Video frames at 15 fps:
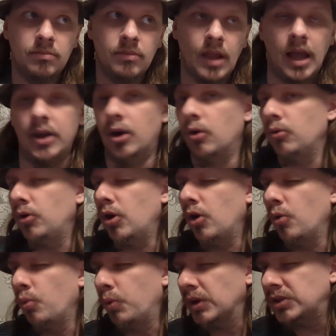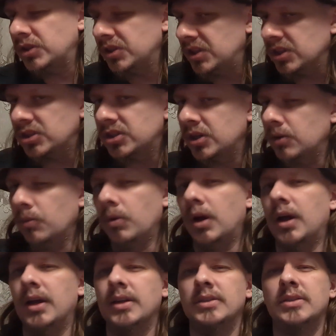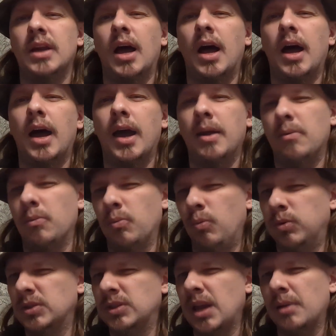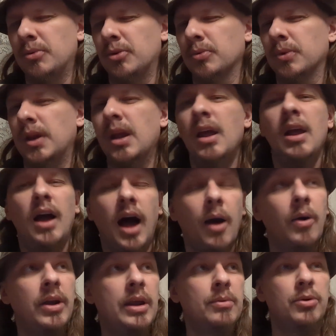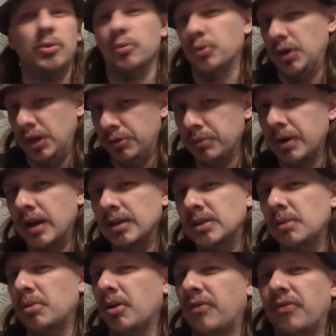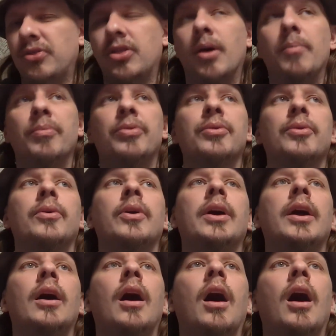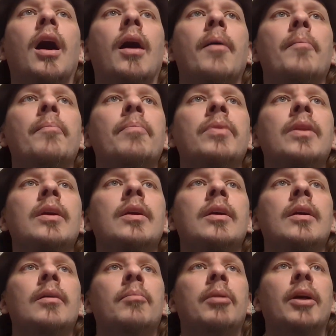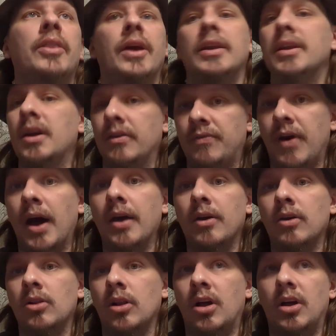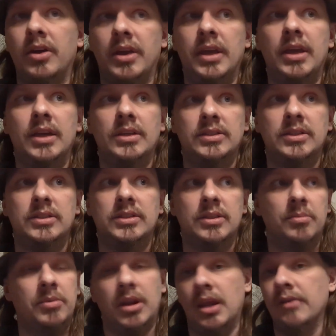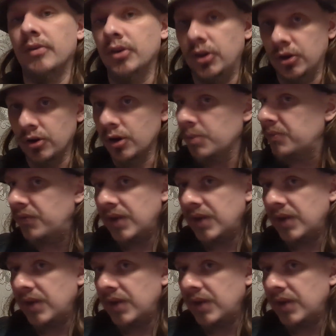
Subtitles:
I don't know which edition it was. I was able to read. I wasn't able to read. I was able to thumb through it. But the idea of Ironclaw is it's a medieval Europe